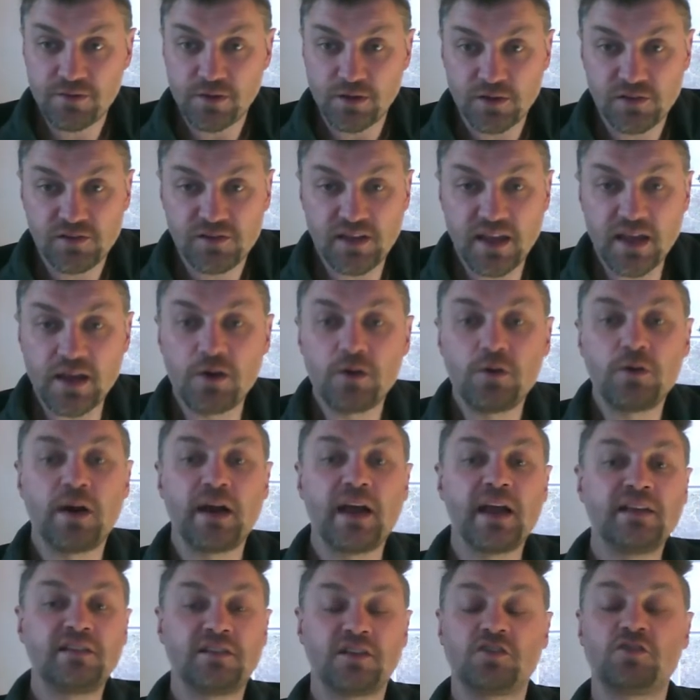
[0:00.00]
skill
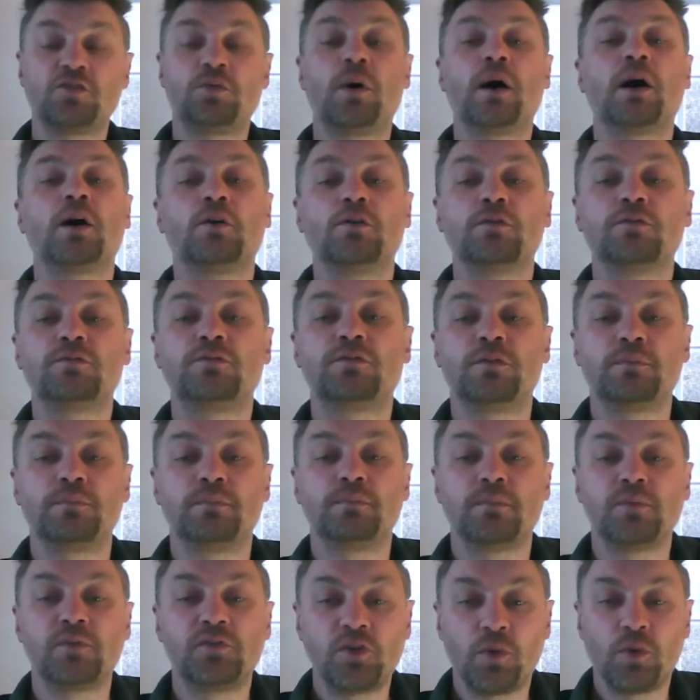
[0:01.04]
is a 12.
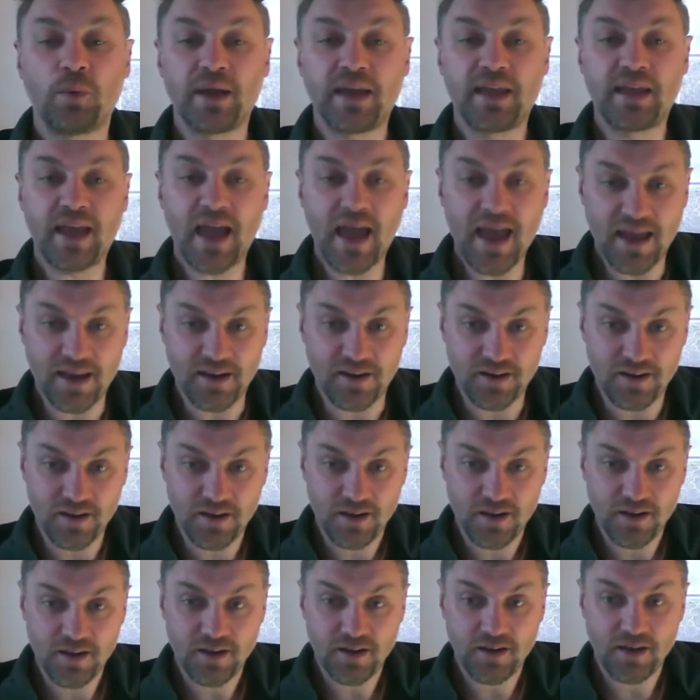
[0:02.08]
So again,
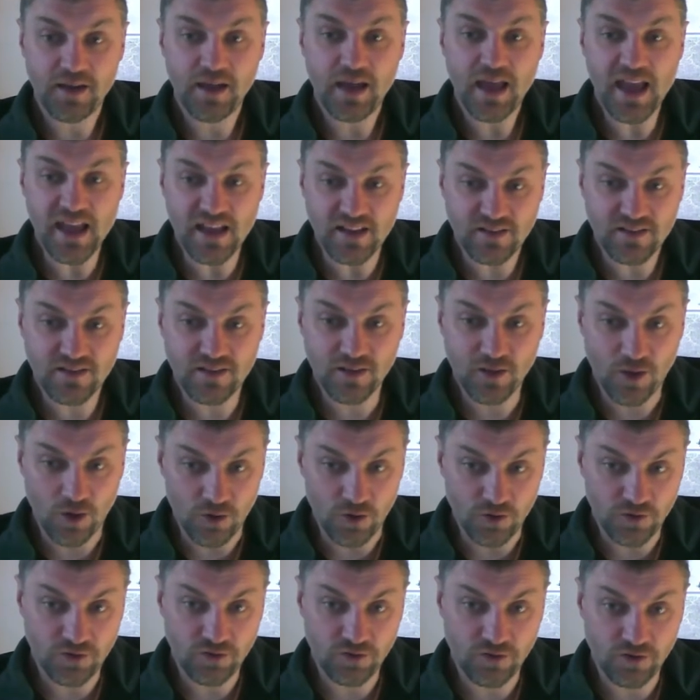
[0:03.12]
it's
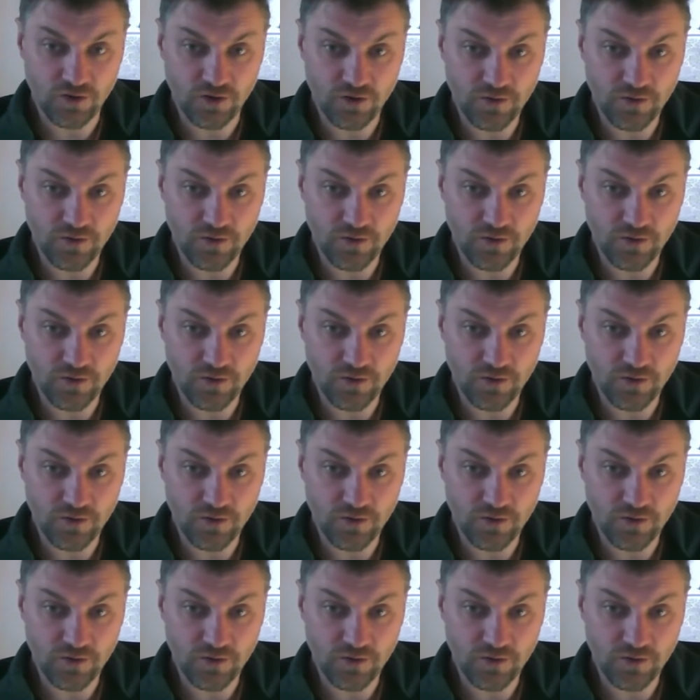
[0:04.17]
lost.